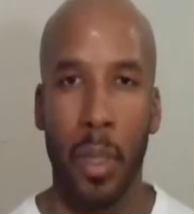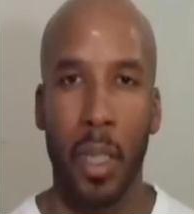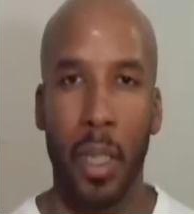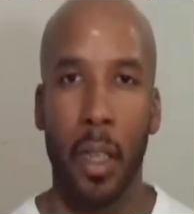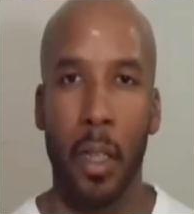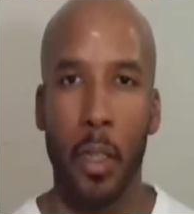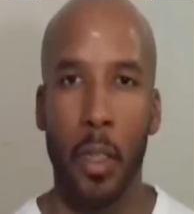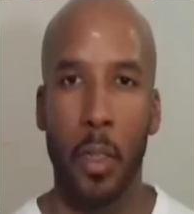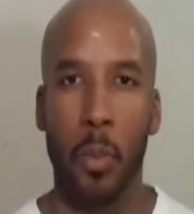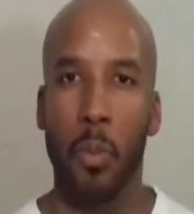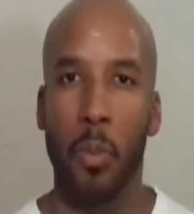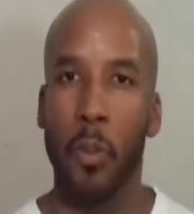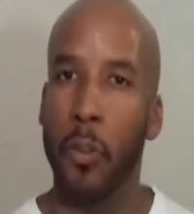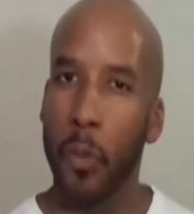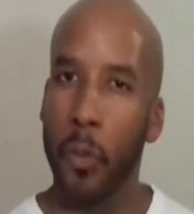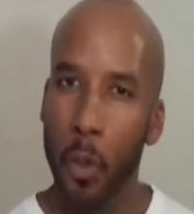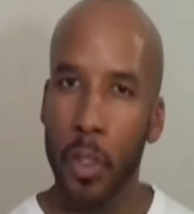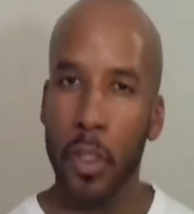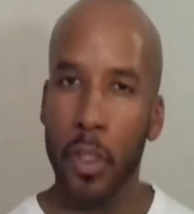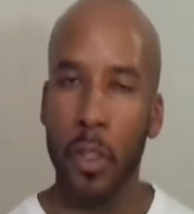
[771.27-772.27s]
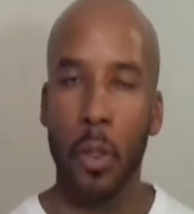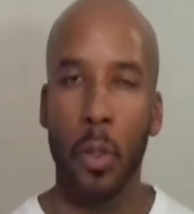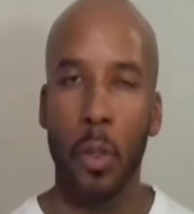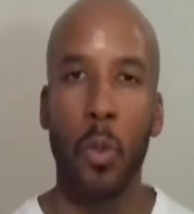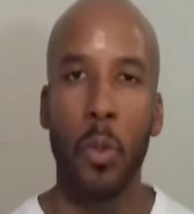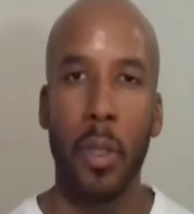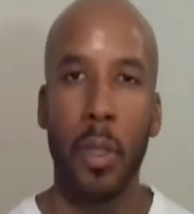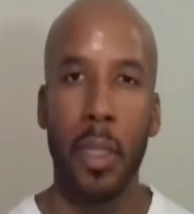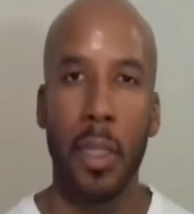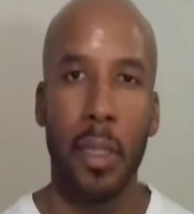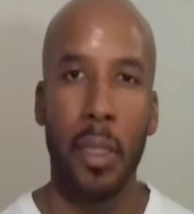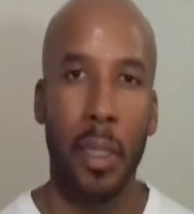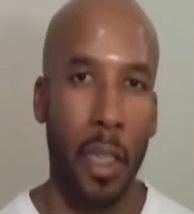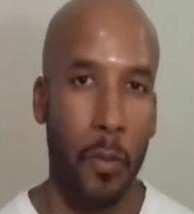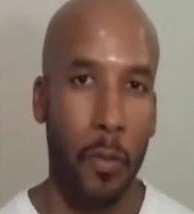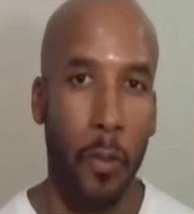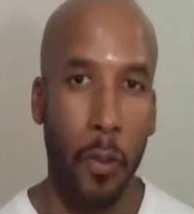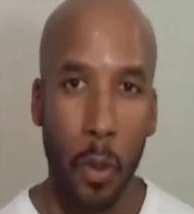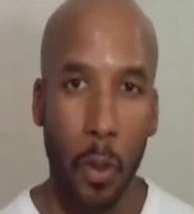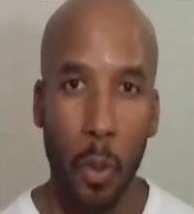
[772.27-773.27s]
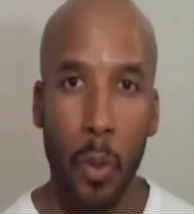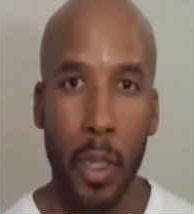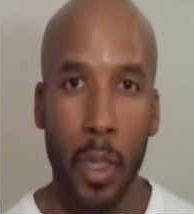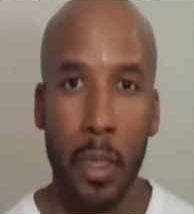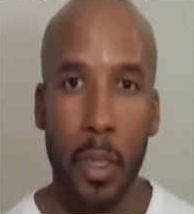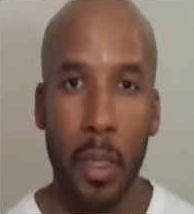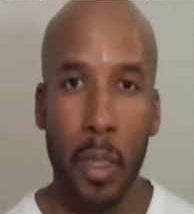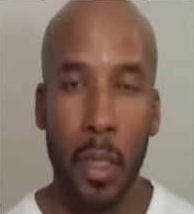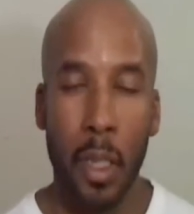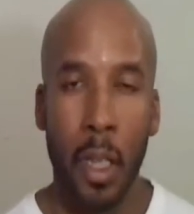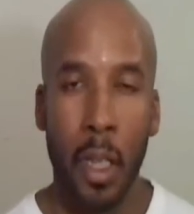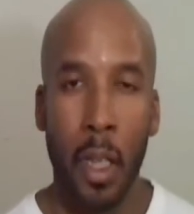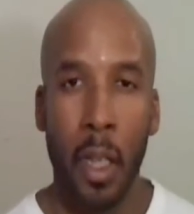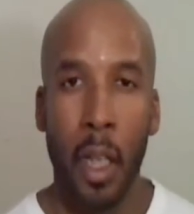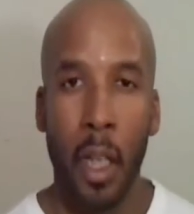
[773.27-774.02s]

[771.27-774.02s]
because before Tehuti's influence,